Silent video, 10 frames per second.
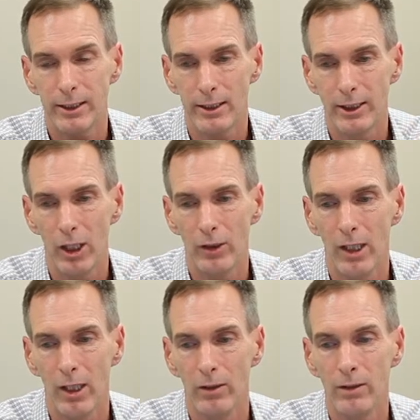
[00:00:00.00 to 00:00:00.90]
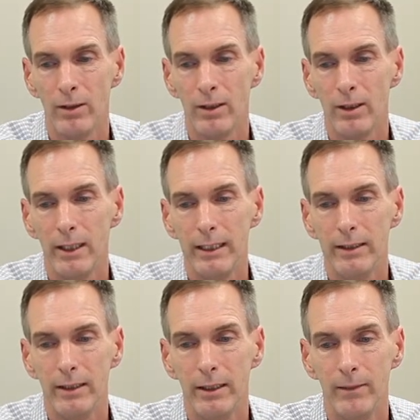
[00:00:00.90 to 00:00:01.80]
a no-no in
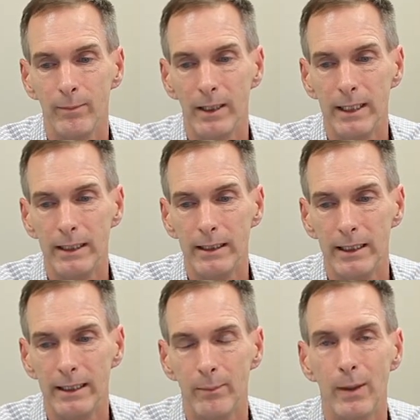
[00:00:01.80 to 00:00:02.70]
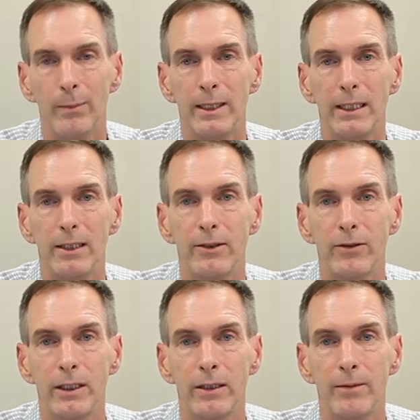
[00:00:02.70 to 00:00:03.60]
the pumping industry.